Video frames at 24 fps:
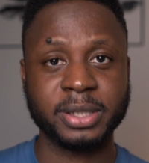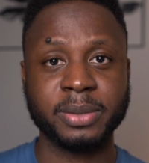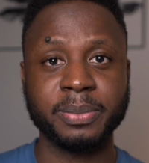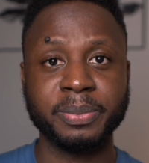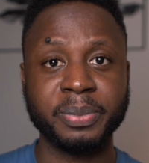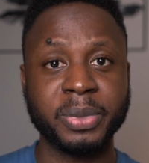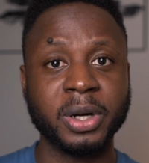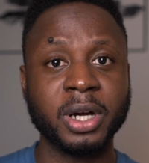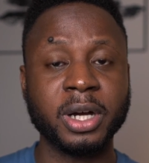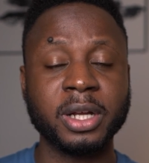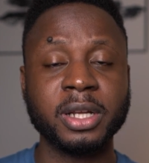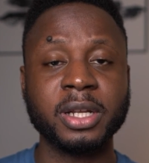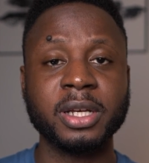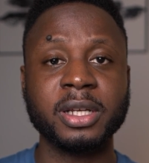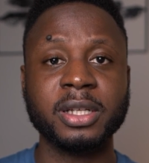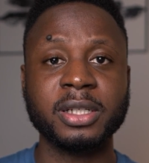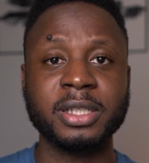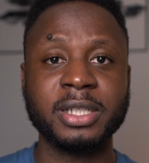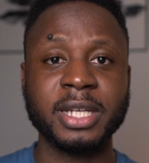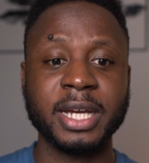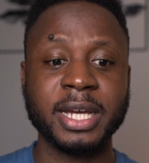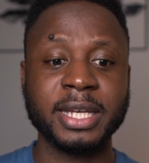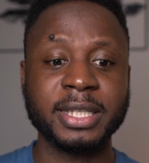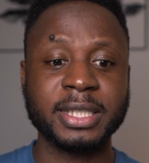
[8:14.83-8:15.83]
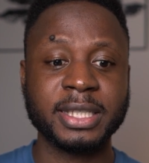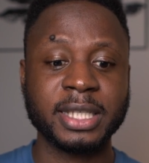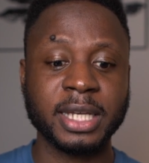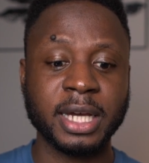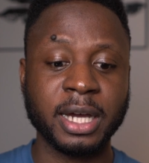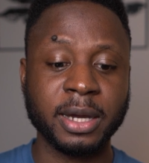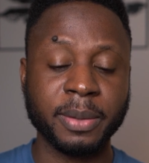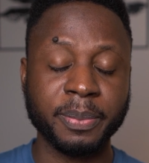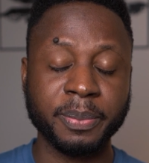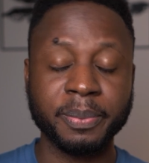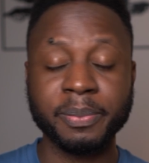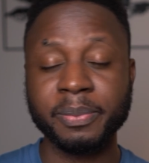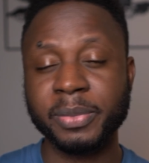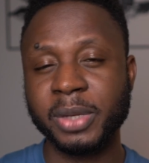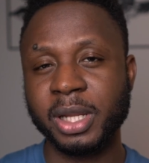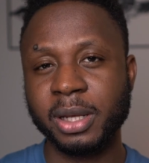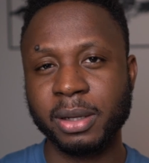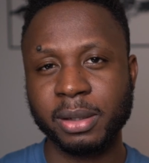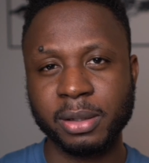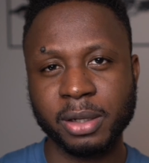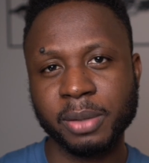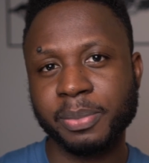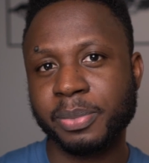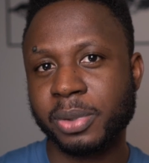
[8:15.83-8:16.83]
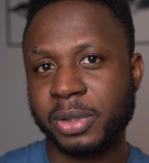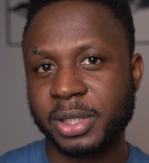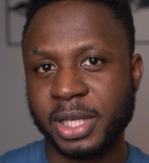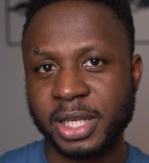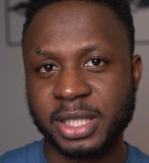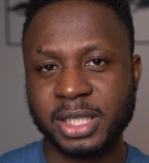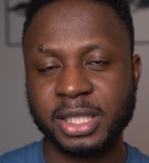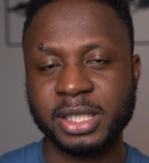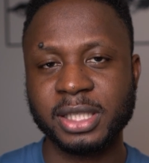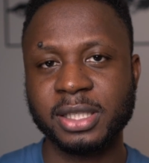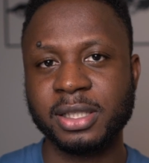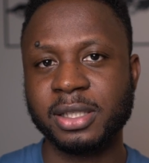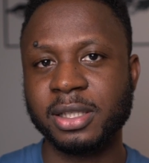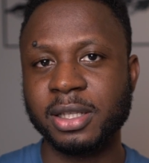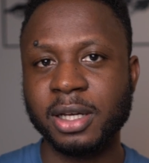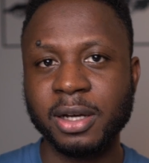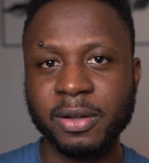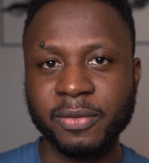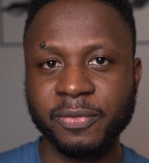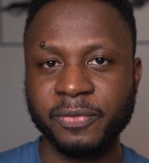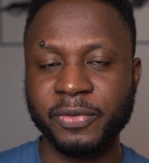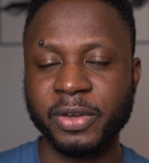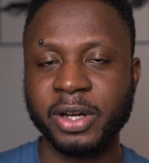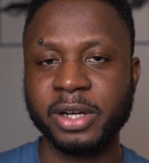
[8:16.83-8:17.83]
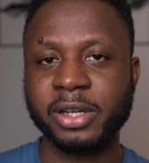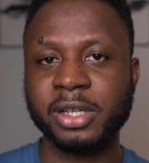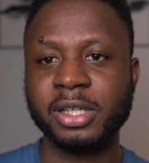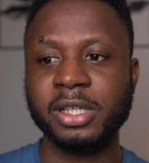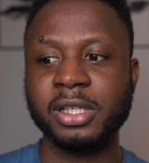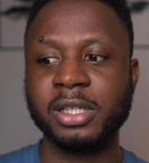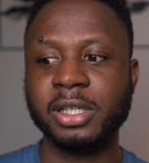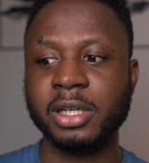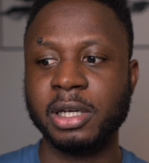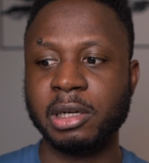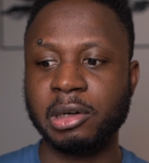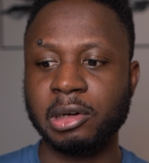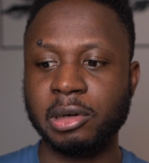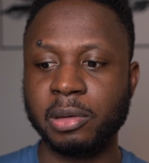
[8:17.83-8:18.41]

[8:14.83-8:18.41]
but there is the process is not very